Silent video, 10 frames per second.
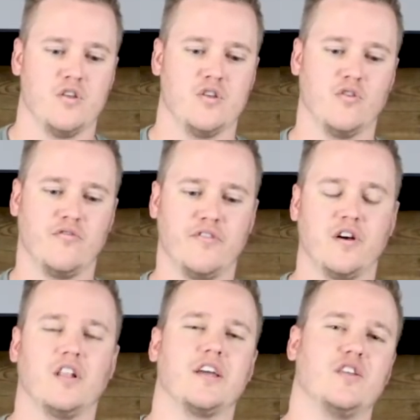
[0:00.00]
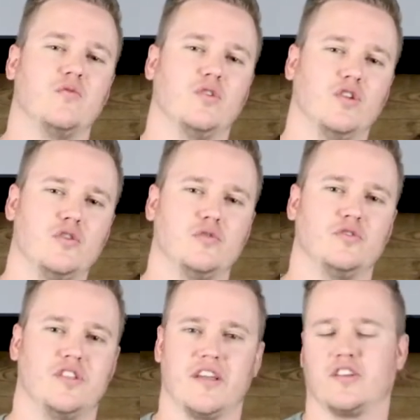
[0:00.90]
You feel like you
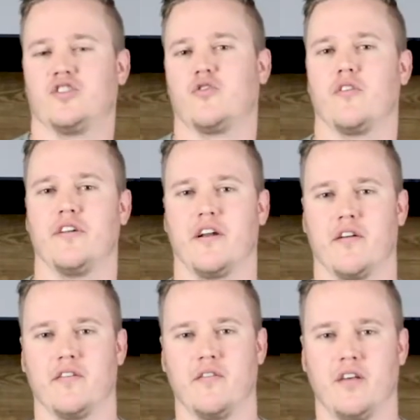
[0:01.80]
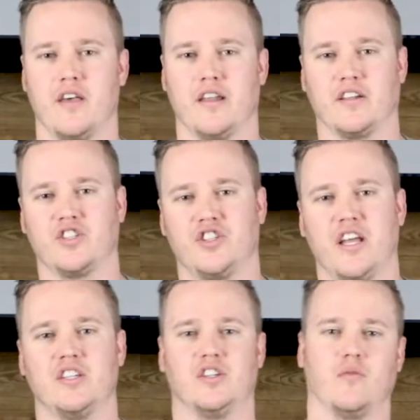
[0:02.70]
lose the extraordinary and
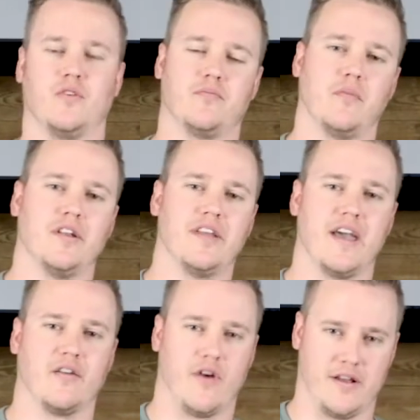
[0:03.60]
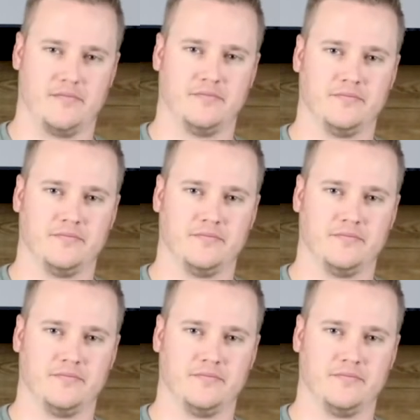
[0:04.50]
exchange it with mundane, right?